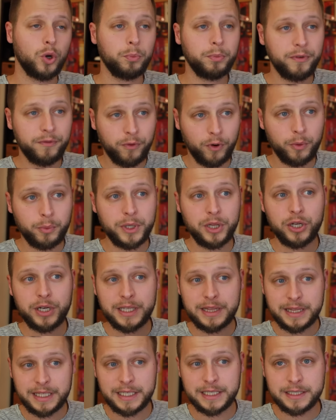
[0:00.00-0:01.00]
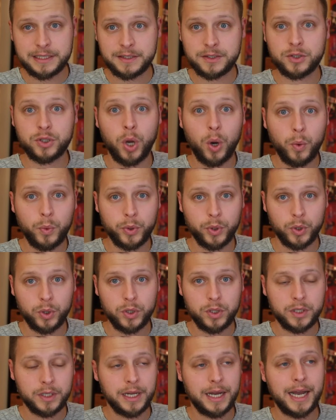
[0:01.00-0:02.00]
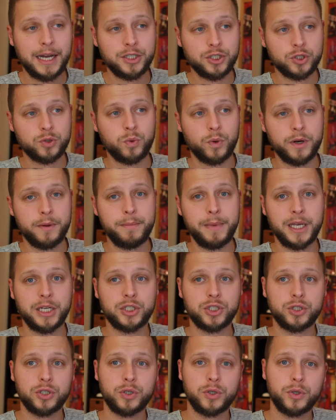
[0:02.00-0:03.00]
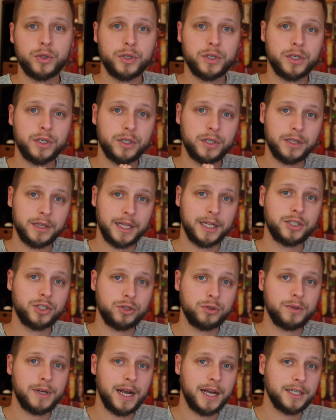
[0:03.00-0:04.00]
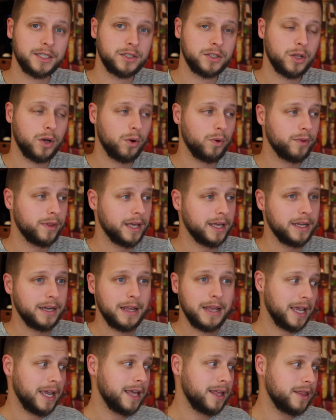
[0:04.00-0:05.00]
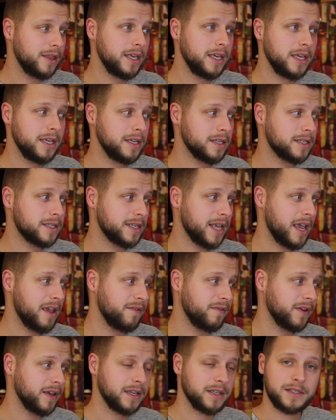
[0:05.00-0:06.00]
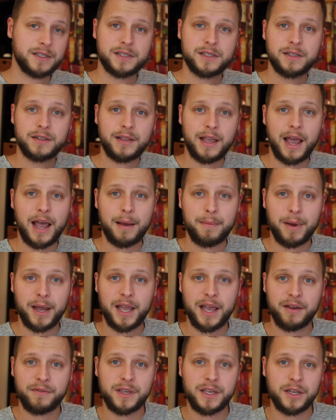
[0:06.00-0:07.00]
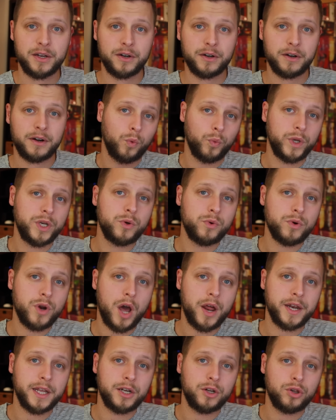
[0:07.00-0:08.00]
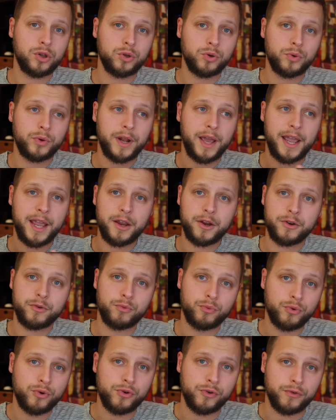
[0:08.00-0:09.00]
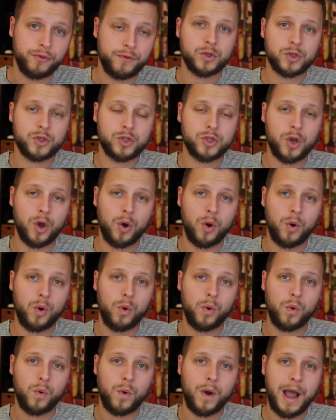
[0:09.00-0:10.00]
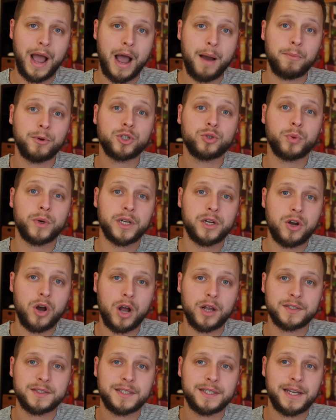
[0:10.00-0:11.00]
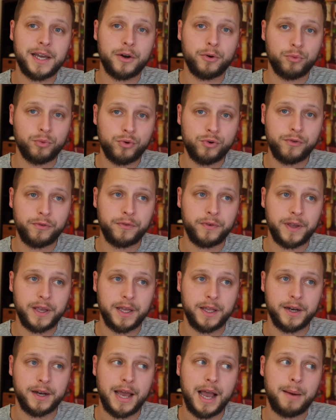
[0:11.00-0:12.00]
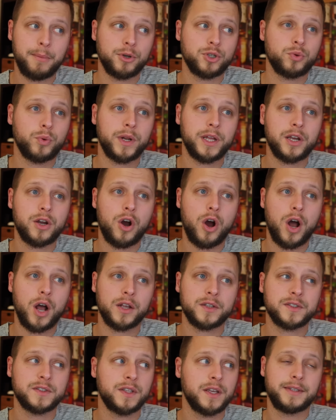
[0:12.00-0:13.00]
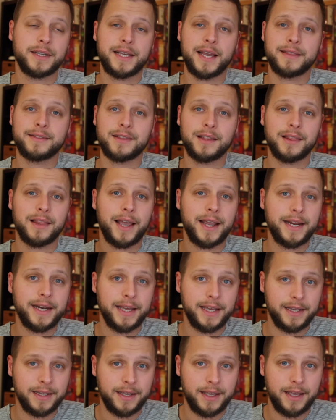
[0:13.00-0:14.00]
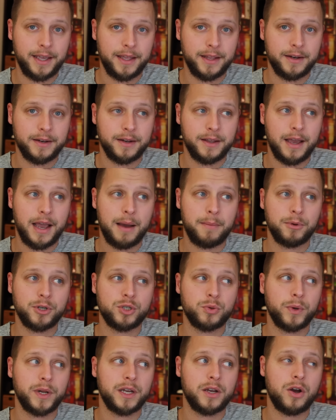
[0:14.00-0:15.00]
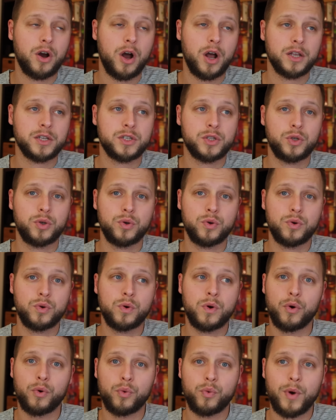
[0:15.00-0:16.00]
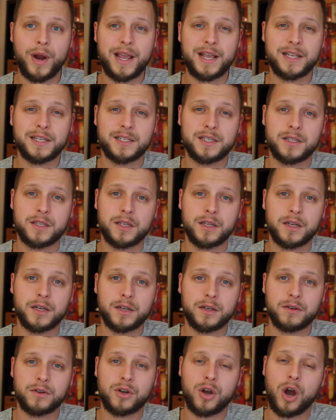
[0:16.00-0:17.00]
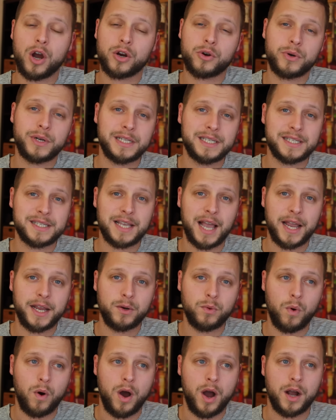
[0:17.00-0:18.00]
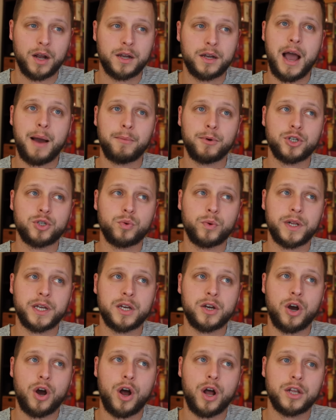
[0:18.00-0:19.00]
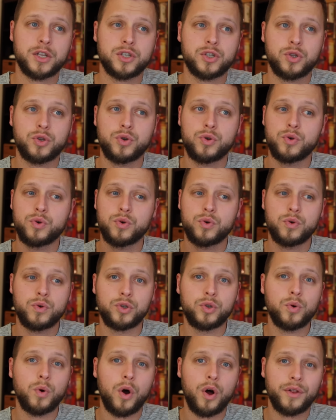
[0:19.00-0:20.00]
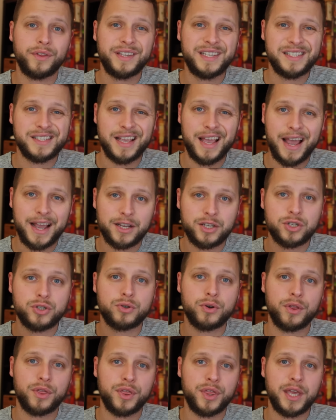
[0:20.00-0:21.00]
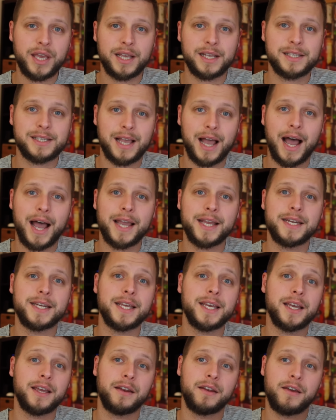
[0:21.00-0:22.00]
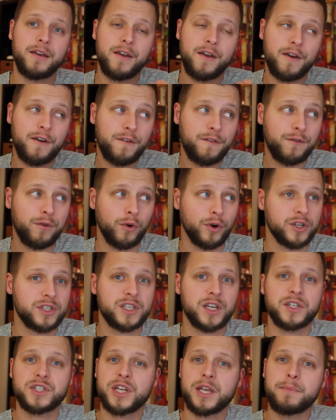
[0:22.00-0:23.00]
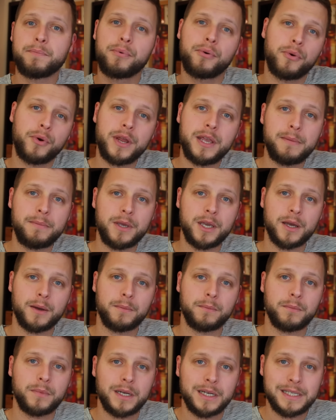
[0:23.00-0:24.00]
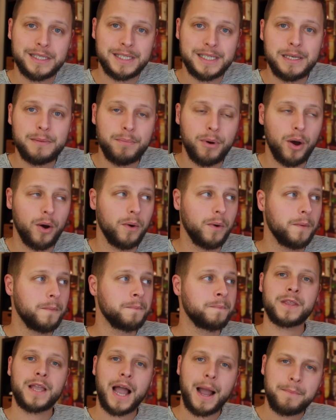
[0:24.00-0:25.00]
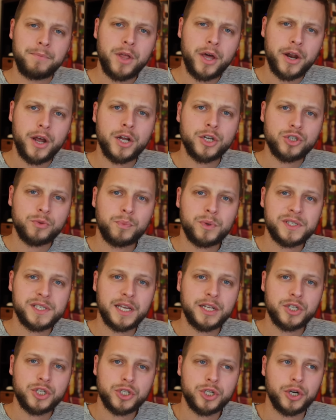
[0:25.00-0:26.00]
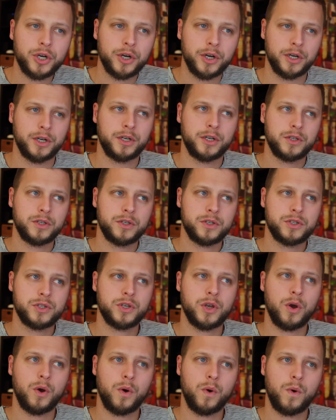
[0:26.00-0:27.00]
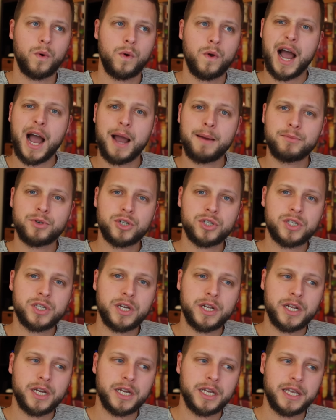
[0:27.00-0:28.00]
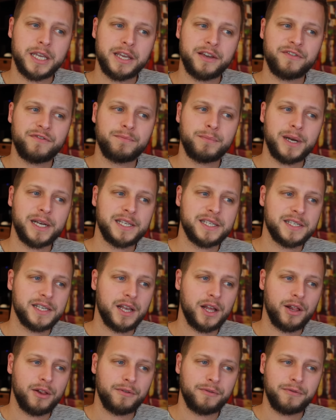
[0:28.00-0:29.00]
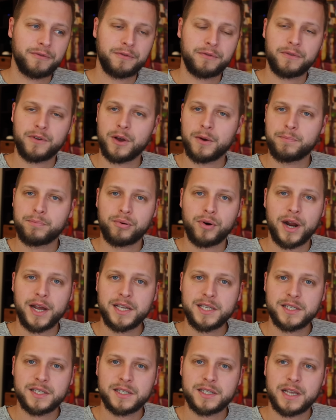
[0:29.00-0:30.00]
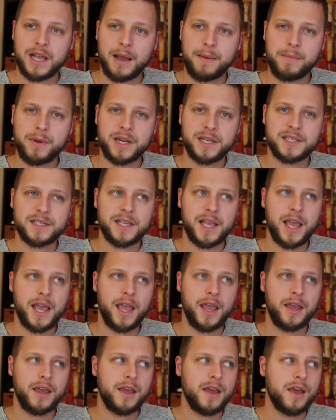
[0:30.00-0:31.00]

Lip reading: before we look at this total, I just want to make sure to let you guys know that in the savings tab I have here, we do not include a roof. So how much would it cost to get a roof in? How much would it cost to get the lighting in? How much would it cost to raise the concrete sidewalk? How much would it cost to do all these extra things I did for such a premium gazebo? I'm not 100% sure. So I'm just gonna give myself a price. I'm gonna say